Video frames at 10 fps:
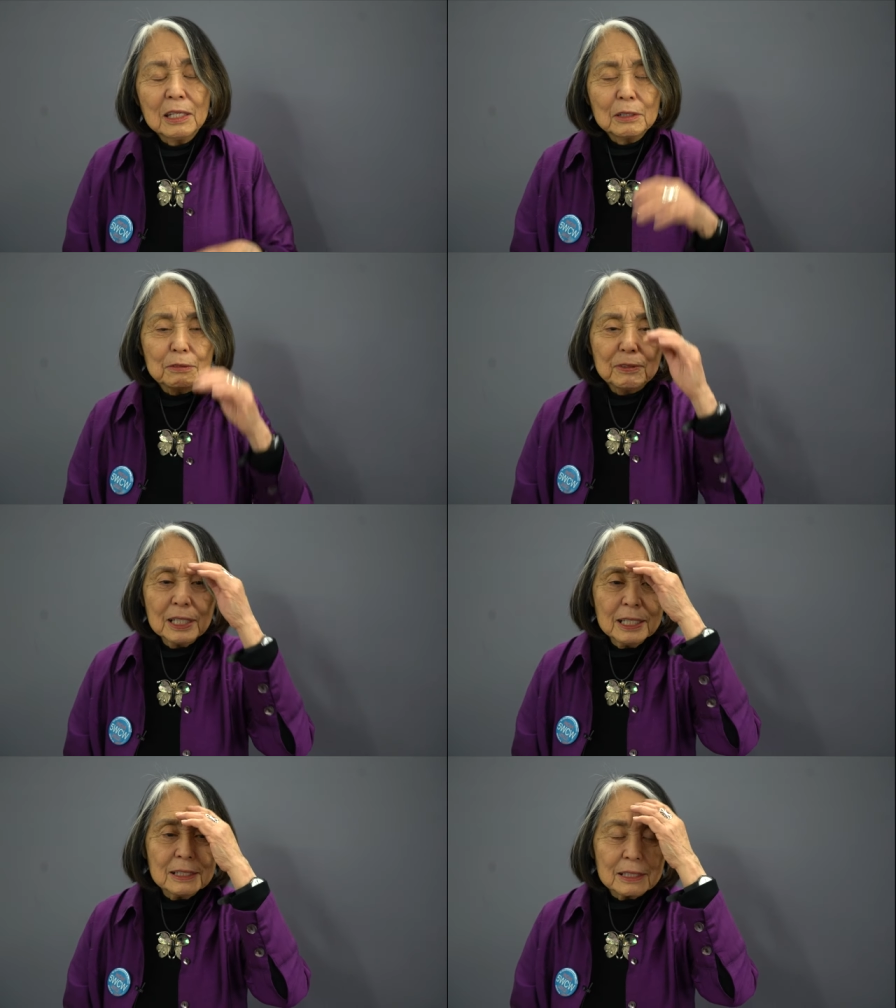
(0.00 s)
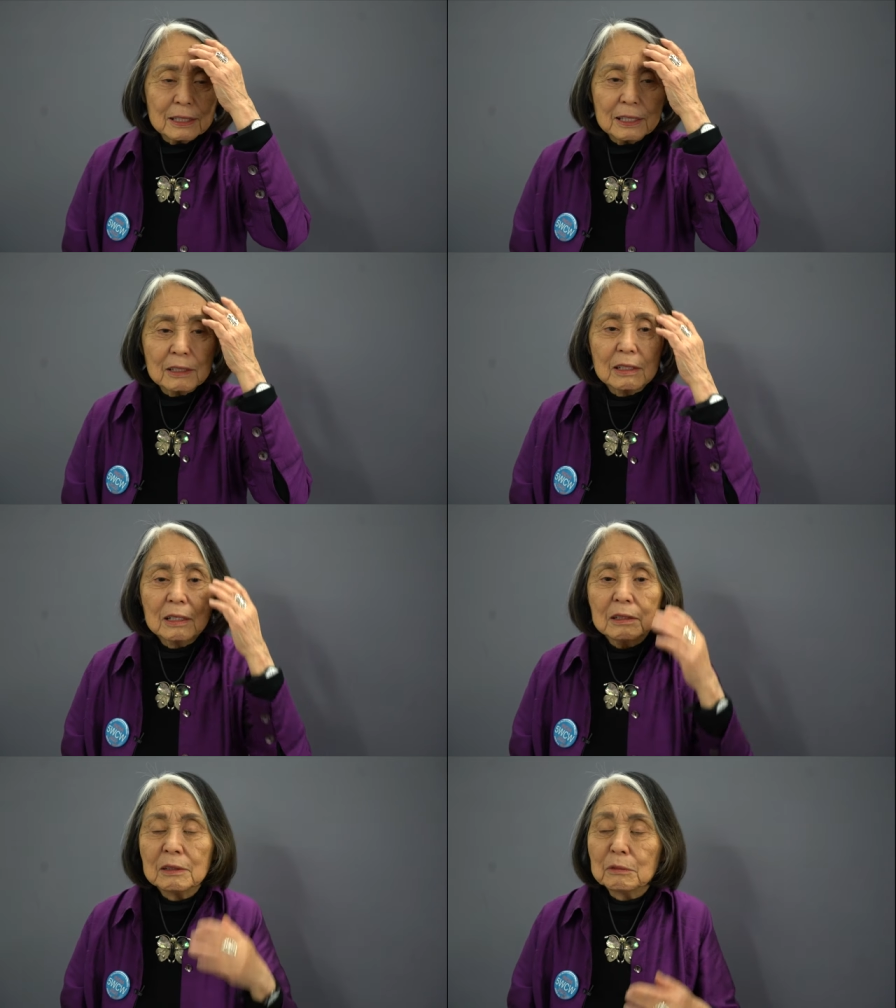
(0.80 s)
you'll find that there
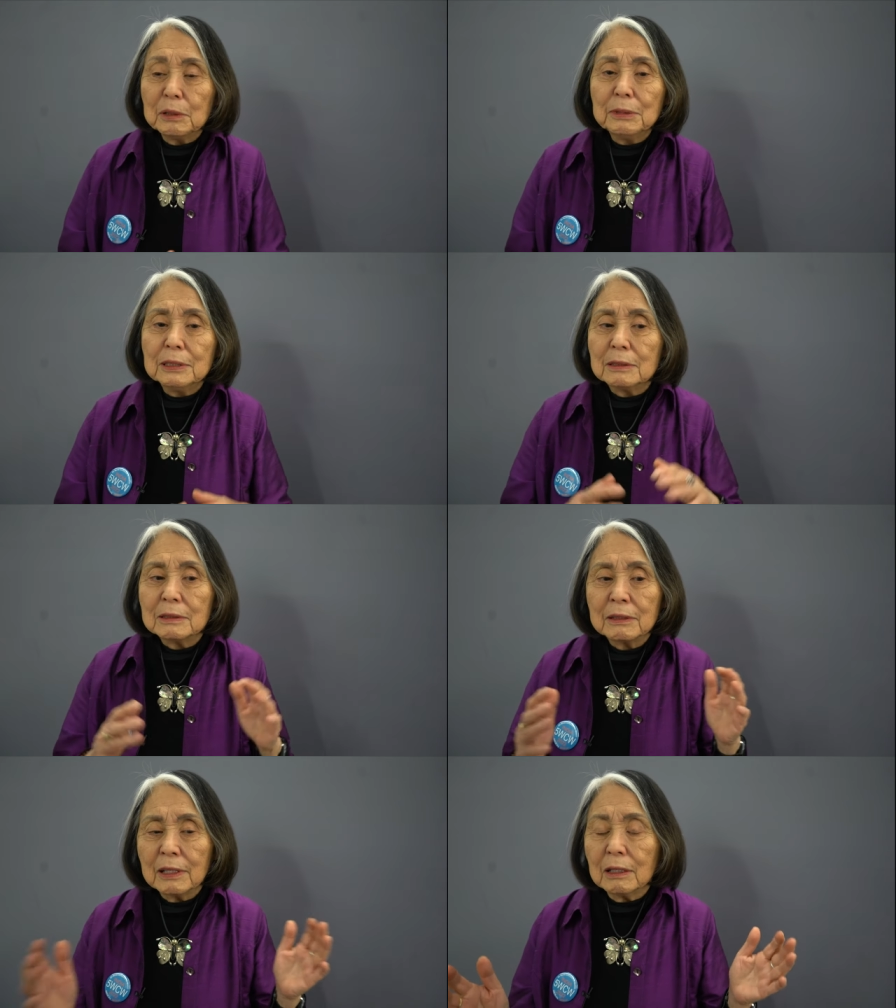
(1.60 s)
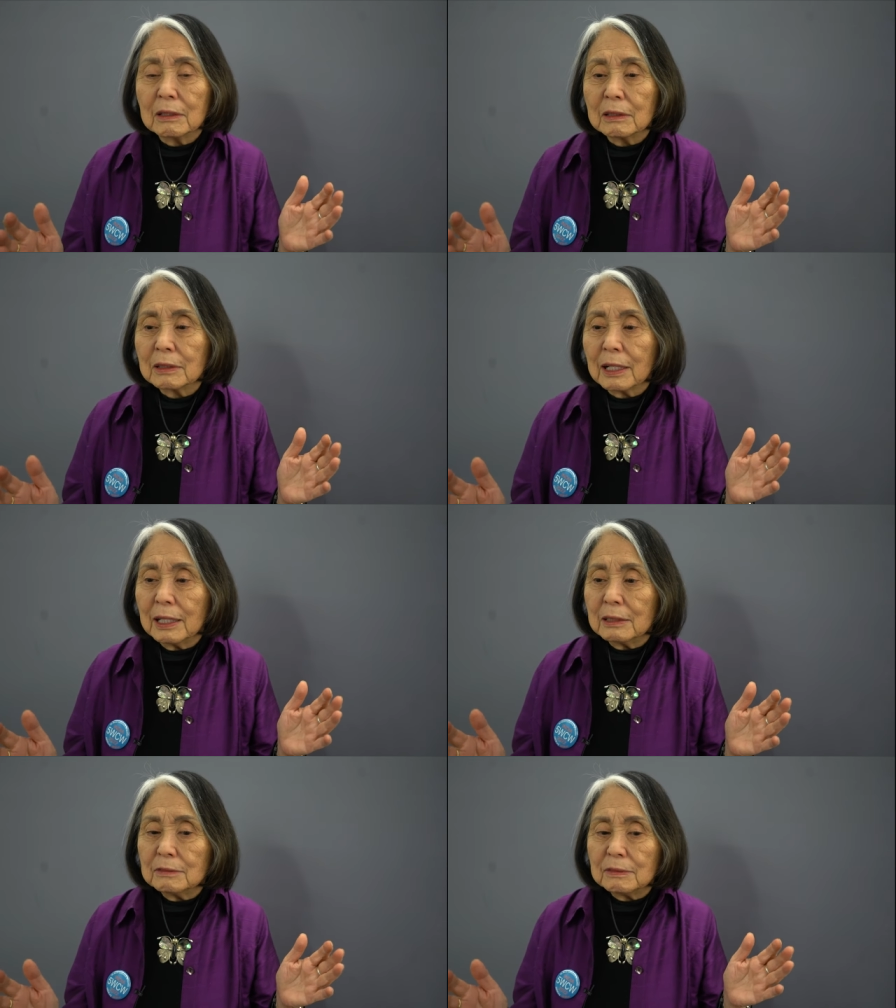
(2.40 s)
are, the women there
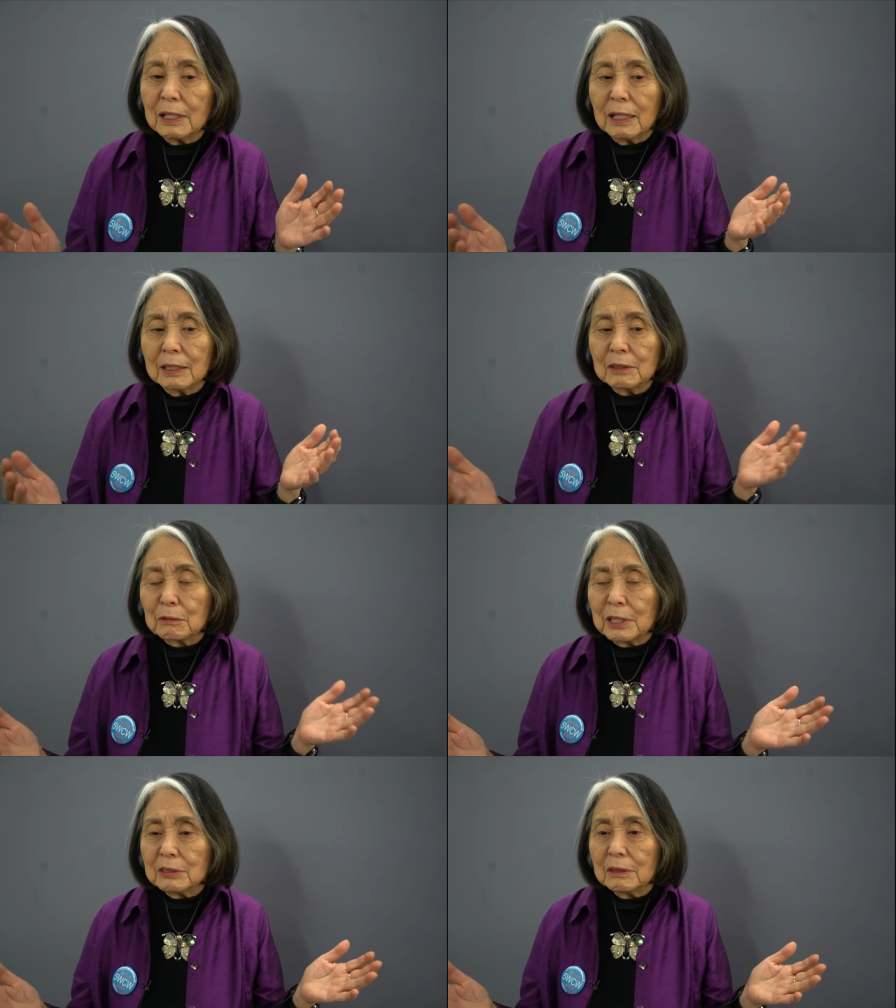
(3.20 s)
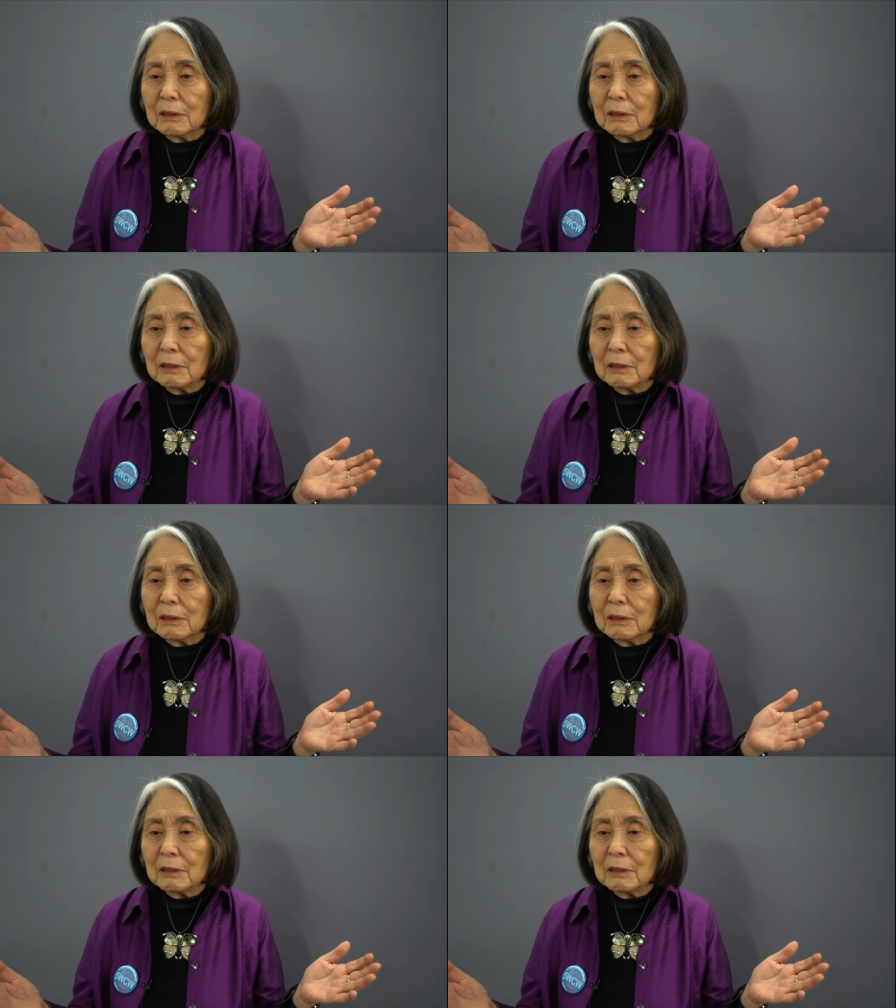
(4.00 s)
kind of on your